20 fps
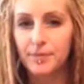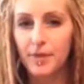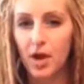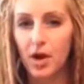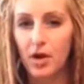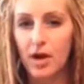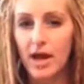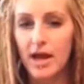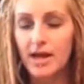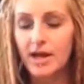
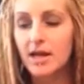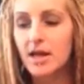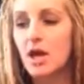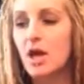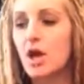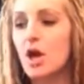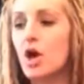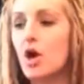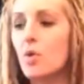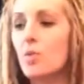Alright?
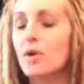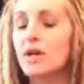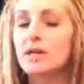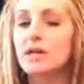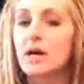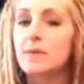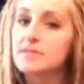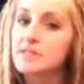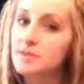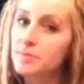When it
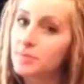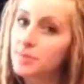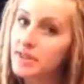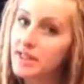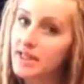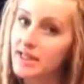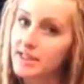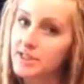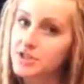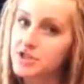comes to
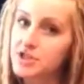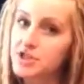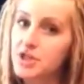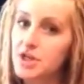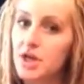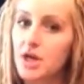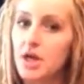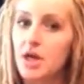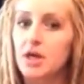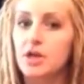bleach,
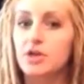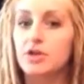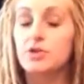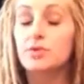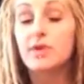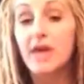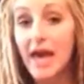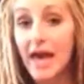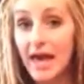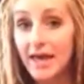you
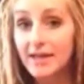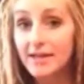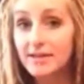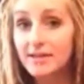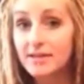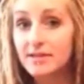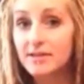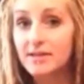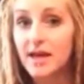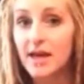can
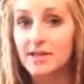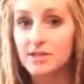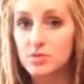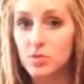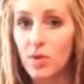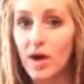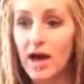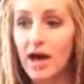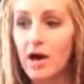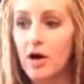as
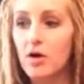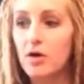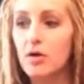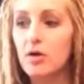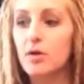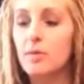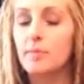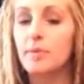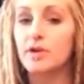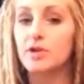
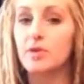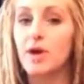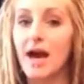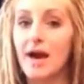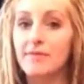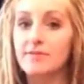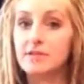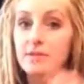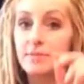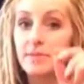well, but you
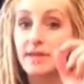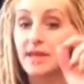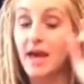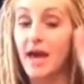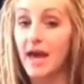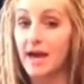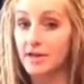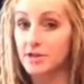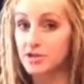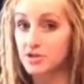have to be
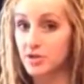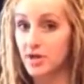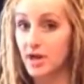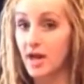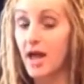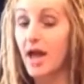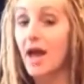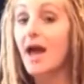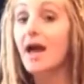extra